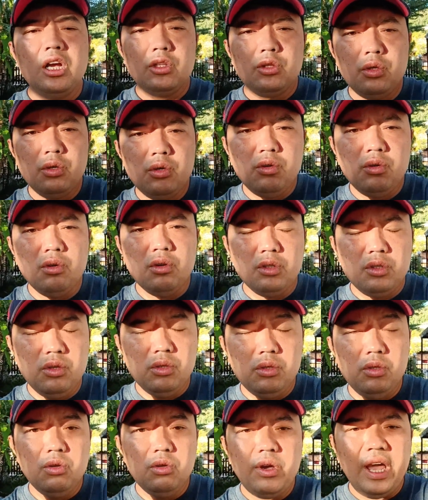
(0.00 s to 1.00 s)
to
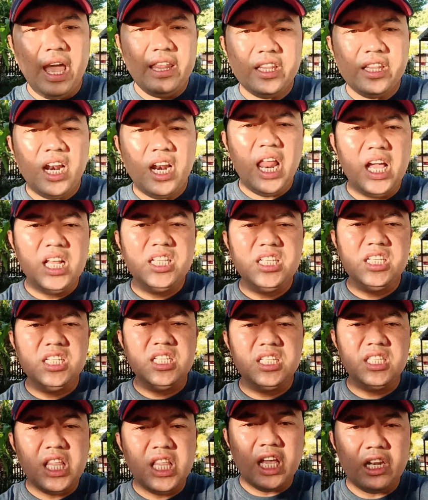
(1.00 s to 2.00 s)
do
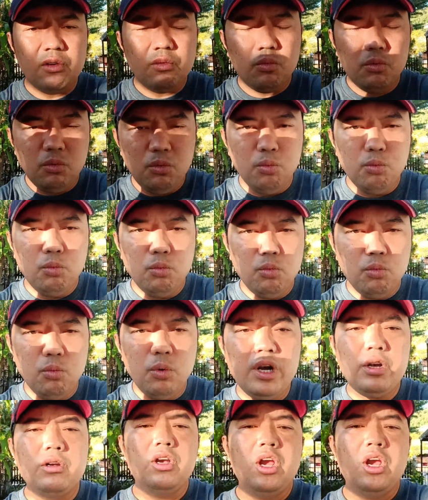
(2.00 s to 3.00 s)
analysis that
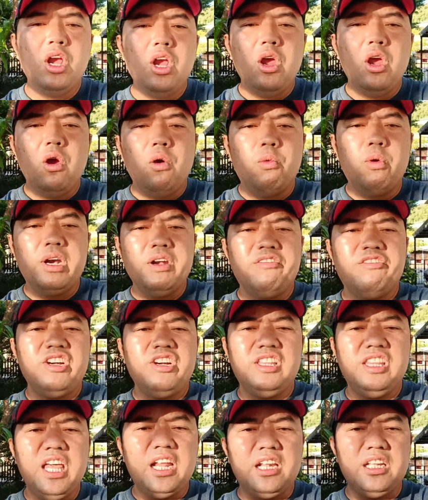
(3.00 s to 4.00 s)
what whatever
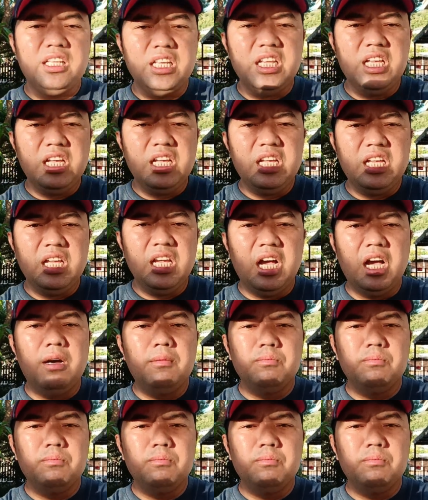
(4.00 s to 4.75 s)
that the